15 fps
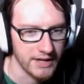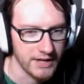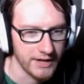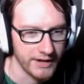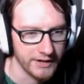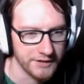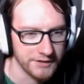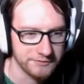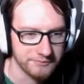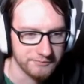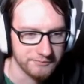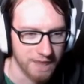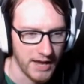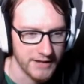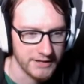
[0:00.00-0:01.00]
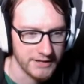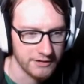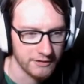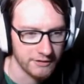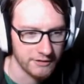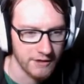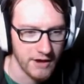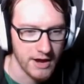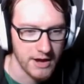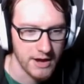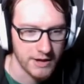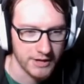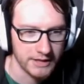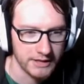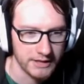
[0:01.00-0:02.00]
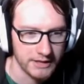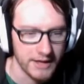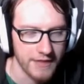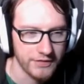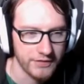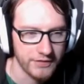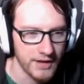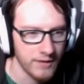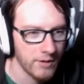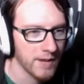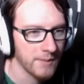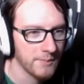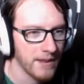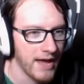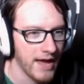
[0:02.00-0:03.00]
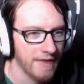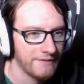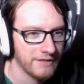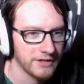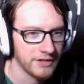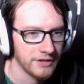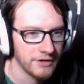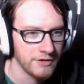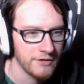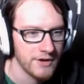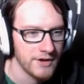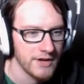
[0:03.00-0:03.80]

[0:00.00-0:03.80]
and I don't know how I'm going to get there. I think what I'm going to have to do